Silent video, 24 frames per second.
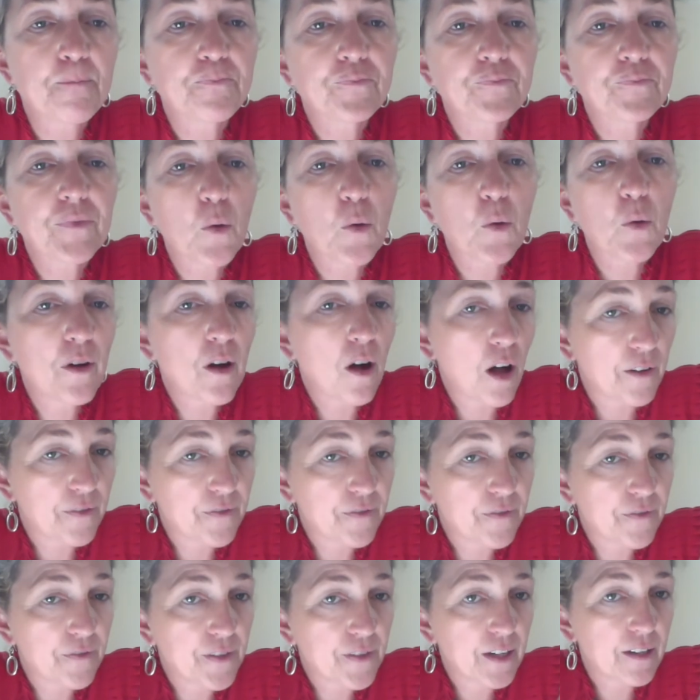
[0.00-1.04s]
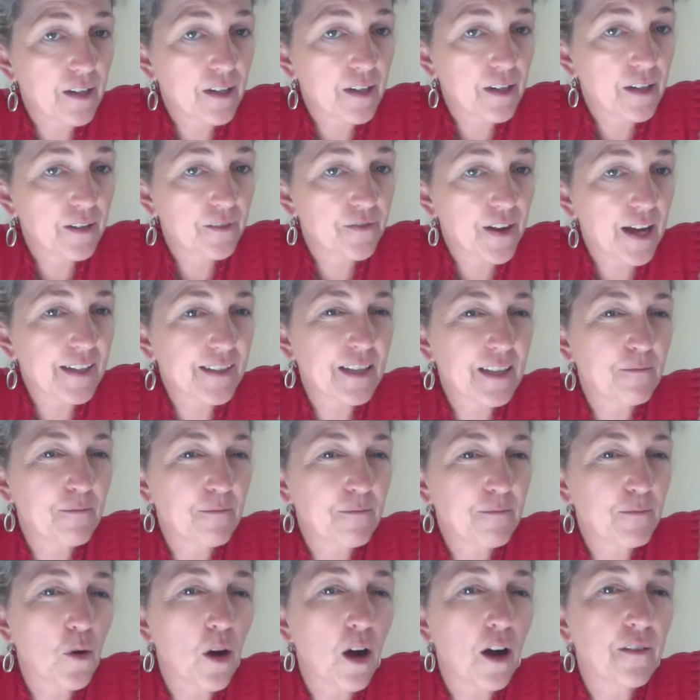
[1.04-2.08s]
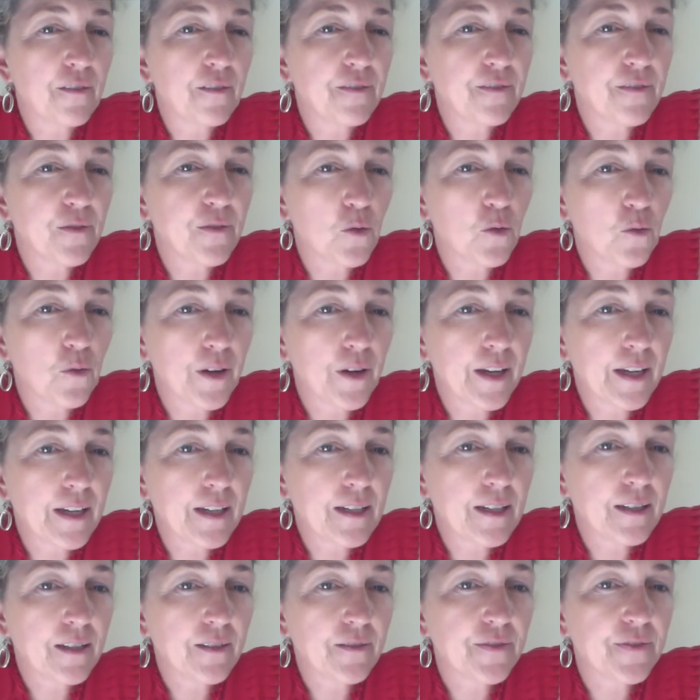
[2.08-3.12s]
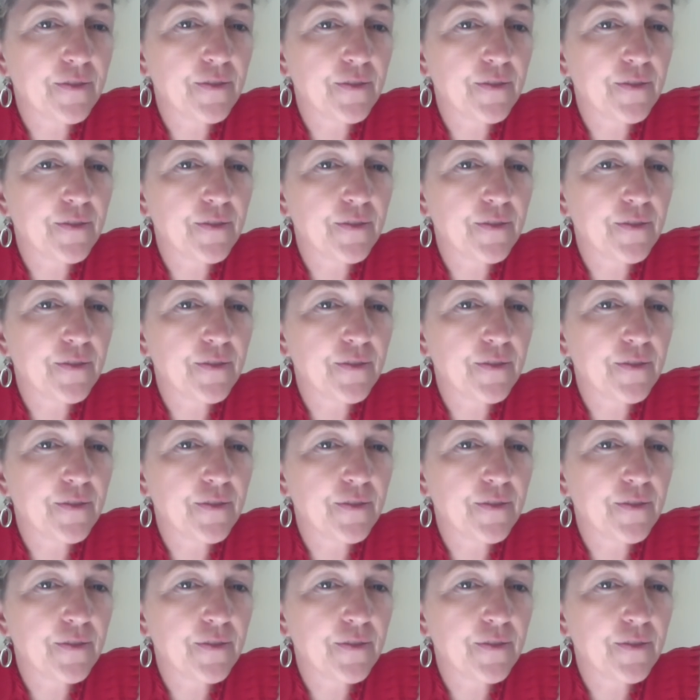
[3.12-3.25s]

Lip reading: we will often advise them to avoid